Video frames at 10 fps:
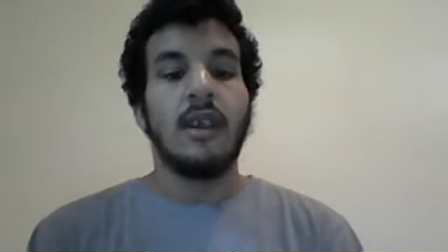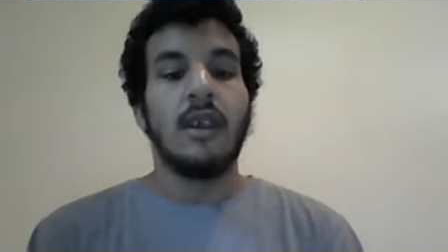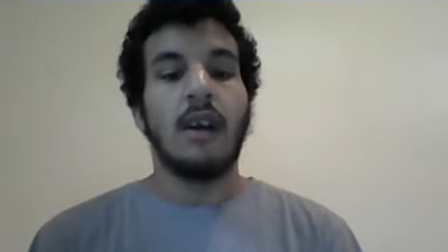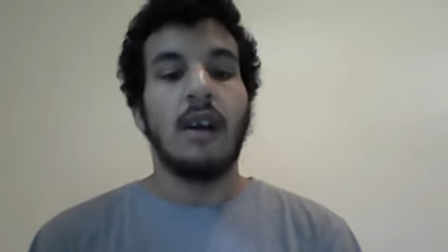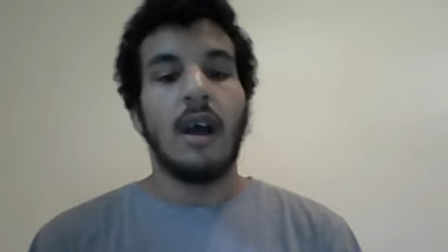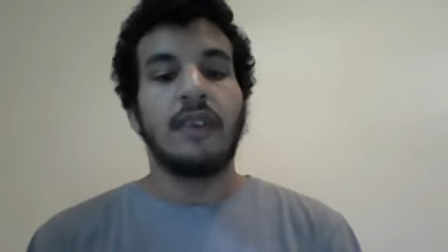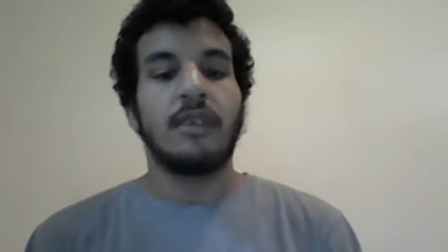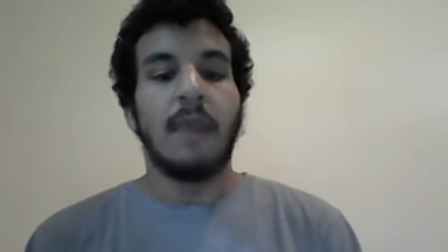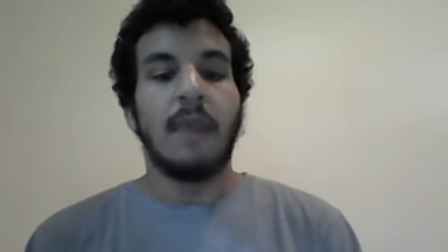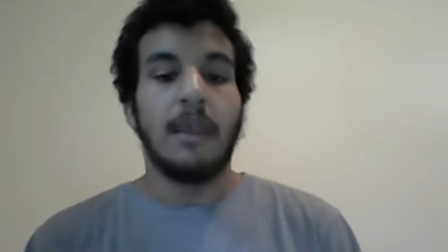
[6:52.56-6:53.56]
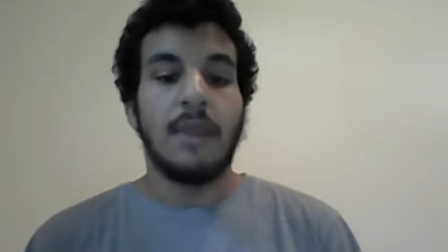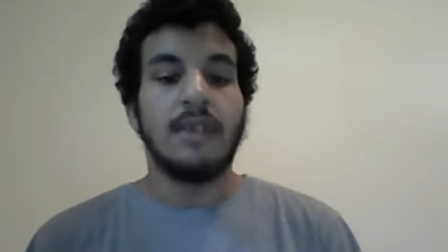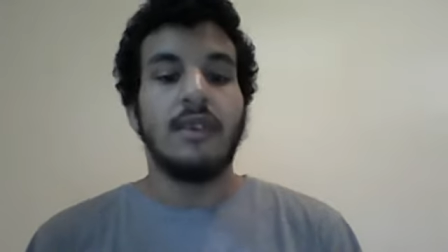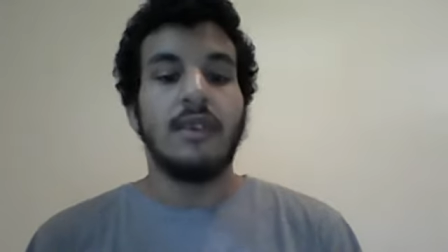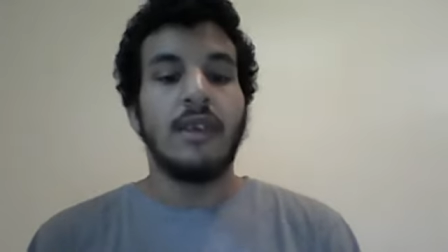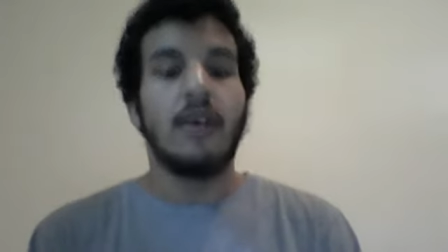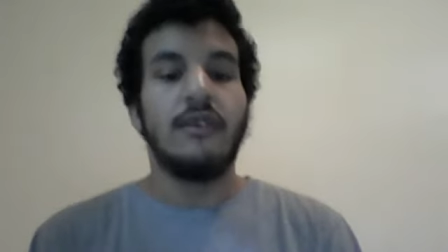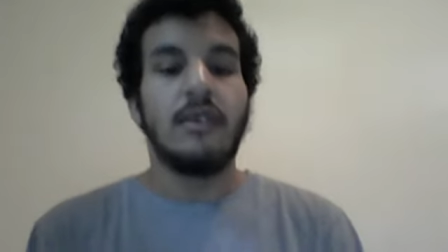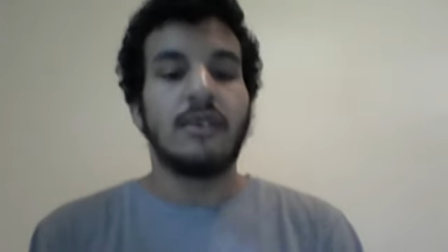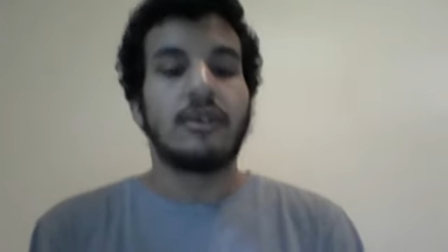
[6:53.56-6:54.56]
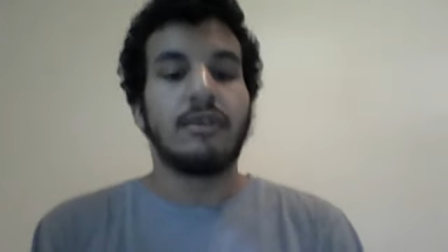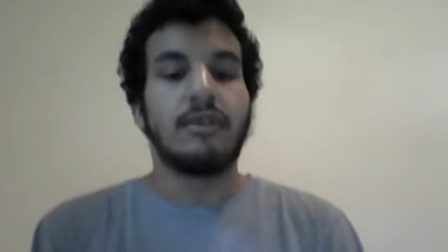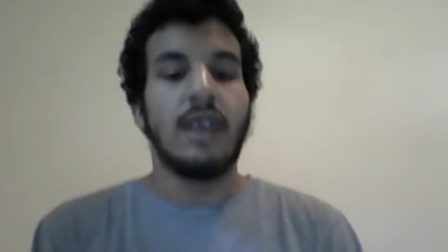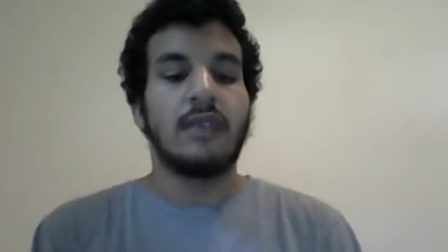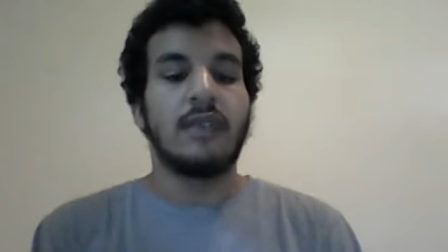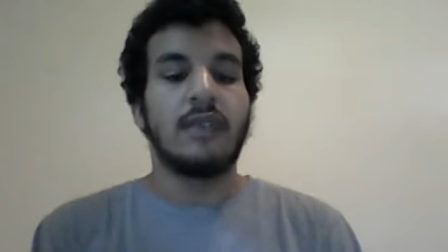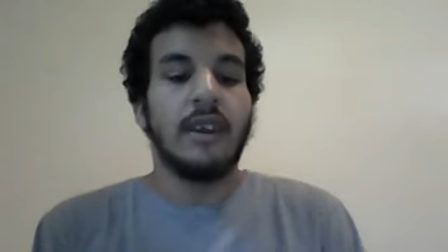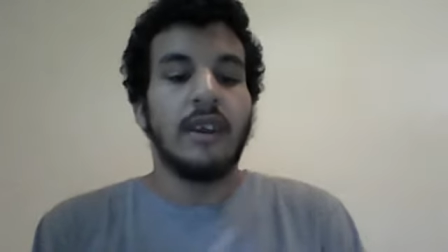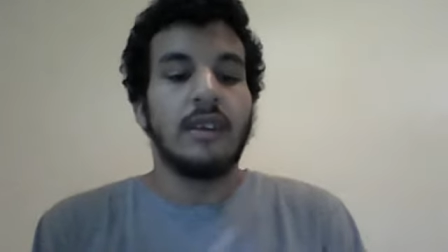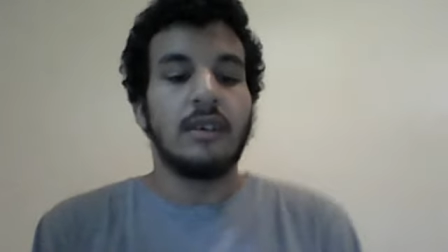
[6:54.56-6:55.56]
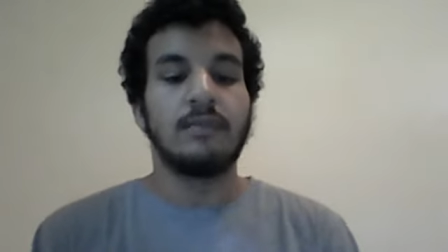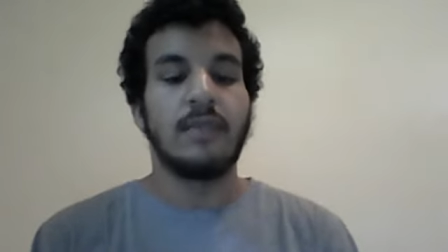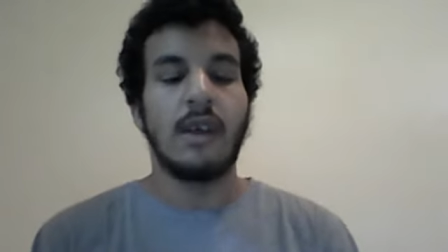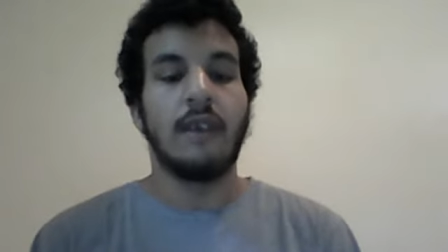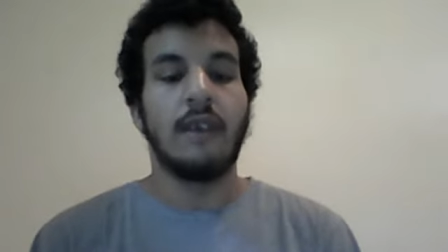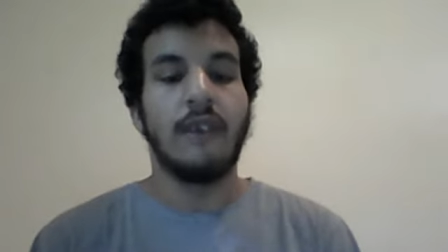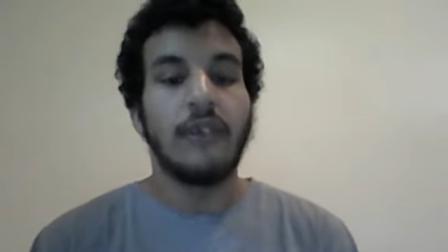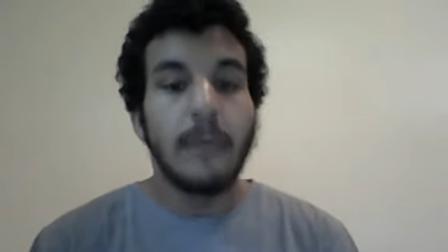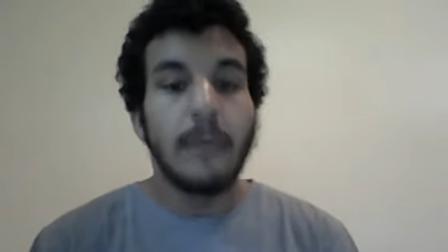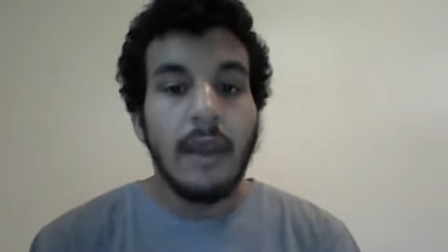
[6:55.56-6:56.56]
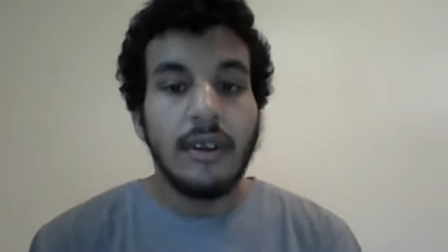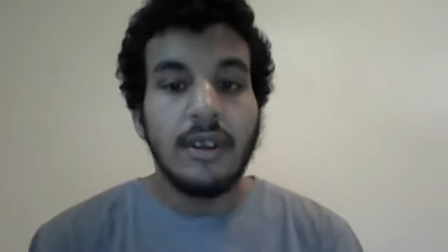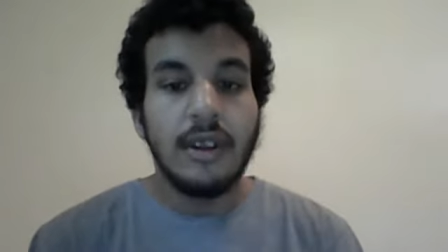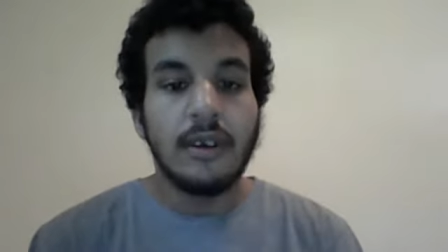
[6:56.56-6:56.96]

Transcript: That's just my opinion, though. If you disagree, that's fine. That's how I felt about it,